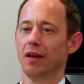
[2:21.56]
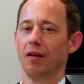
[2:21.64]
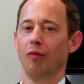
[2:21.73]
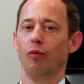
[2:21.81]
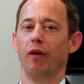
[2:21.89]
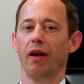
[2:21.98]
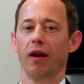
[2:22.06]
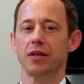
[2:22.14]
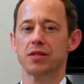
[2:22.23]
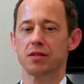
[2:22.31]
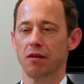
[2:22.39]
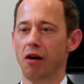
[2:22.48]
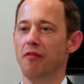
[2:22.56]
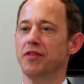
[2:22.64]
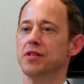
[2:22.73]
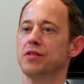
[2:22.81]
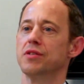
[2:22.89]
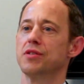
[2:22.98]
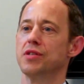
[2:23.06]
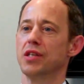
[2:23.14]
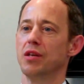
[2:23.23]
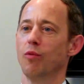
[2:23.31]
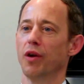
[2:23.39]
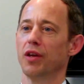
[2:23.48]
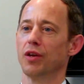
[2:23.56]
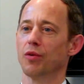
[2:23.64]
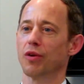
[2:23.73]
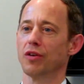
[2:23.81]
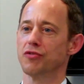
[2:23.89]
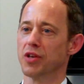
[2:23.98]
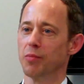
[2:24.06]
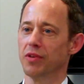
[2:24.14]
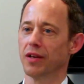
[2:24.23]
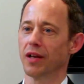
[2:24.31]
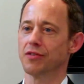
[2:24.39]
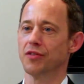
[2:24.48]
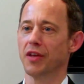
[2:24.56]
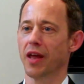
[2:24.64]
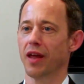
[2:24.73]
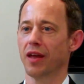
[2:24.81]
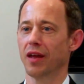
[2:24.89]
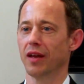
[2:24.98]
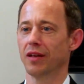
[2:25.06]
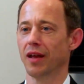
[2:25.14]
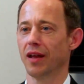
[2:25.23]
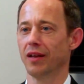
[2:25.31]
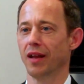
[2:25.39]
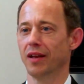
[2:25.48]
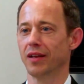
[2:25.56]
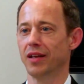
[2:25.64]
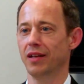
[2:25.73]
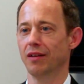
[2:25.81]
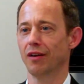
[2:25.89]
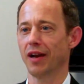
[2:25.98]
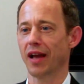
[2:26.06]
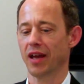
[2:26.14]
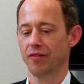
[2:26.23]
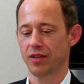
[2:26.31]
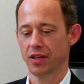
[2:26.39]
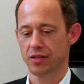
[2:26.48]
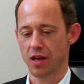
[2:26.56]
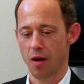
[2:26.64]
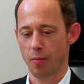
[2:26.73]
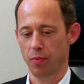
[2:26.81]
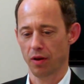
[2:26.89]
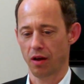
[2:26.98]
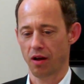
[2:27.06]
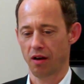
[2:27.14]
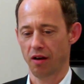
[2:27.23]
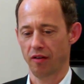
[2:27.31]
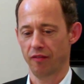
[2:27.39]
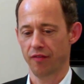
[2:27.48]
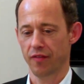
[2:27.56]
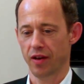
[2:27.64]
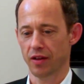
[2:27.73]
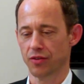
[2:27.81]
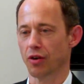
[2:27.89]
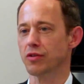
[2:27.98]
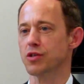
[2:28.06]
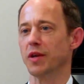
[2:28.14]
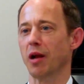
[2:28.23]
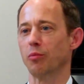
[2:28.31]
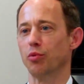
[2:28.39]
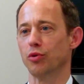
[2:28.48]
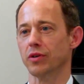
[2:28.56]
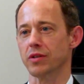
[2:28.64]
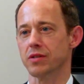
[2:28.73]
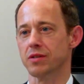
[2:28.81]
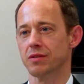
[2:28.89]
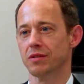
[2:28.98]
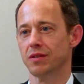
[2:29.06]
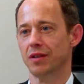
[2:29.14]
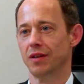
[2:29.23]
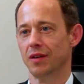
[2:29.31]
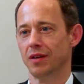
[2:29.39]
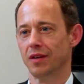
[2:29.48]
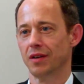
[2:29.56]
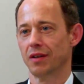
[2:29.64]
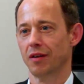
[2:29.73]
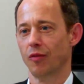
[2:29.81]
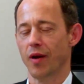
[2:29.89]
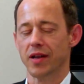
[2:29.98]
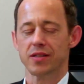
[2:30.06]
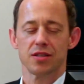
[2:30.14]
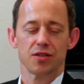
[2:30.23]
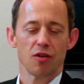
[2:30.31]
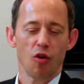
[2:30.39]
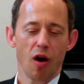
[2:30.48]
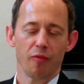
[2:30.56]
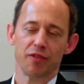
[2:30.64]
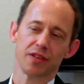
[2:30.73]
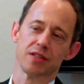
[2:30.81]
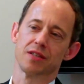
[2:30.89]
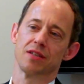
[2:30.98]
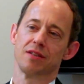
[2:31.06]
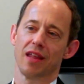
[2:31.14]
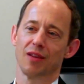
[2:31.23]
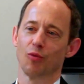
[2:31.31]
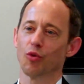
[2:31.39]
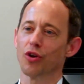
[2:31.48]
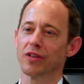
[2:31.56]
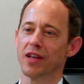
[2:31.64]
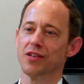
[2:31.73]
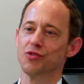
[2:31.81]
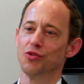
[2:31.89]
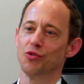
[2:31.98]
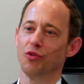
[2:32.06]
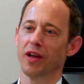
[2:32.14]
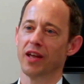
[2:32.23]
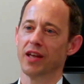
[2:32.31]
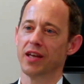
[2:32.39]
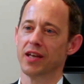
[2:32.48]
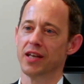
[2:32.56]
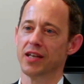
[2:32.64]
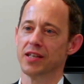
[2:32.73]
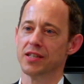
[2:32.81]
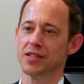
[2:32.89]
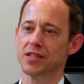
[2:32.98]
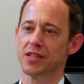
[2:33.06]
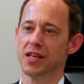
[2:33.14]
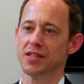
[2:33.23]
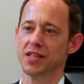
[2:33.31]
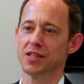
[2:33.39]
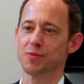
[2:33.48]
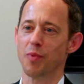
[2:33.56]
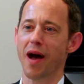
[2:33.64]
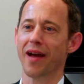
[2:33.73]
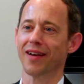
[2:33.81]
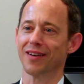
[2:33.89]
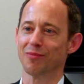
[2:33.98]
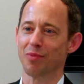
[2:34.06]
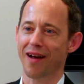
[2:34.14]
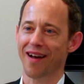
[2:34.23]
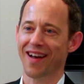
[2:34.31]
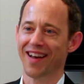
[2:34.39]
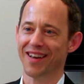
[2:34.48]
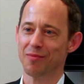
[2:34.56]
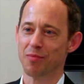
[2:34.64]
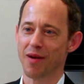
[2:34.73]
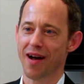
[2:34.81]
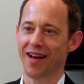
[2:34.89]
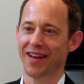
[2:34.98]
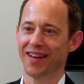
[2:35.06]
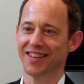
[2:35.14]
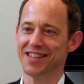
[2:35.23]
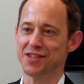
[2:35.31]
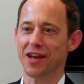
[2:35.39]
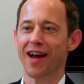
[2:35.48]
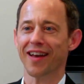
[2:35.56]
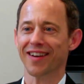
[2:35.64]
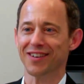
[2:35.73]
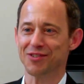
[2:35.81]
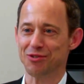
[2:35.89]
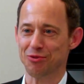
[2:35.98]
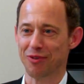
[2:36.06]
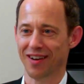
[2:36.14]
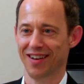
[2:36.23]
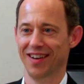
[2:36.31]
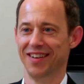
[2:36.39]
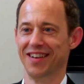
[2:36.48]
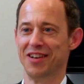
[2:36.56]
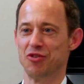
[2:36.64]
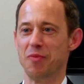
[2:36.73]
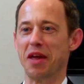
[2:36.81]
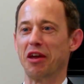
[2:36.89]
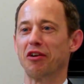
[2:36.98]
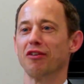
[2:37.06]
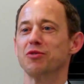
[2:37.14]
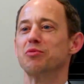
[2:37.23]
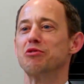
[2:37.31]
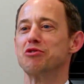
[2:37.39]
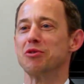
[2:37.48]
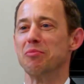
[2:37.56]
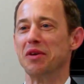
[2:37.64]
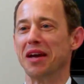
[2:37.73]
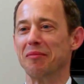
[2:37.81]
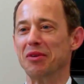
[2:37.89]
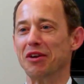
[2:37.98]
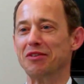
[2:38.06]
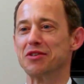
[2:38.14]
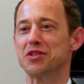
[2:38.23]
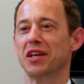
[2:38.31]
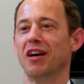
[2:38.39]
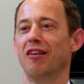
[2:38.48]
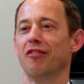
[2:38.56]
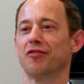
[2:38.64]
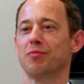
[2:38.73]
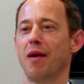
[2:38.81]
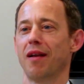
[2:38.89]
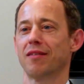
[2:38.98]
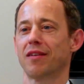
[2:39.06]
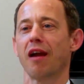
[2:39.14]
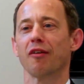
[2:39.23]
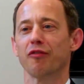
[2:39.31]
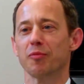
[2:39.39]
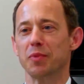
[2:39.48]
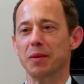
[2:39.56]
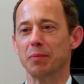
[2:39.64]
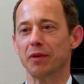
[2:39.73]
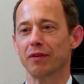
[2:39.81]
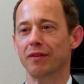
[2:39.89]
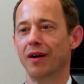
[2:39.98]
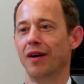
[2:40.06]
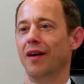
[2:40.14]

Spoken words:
where it's so obvious to see what you're contributing. Like today in the keynote, I gave the example of Doctors Without Borders, where it's so obvious that the work they do is inspired by a desire to make a contribution beyond yourself, by caring for people,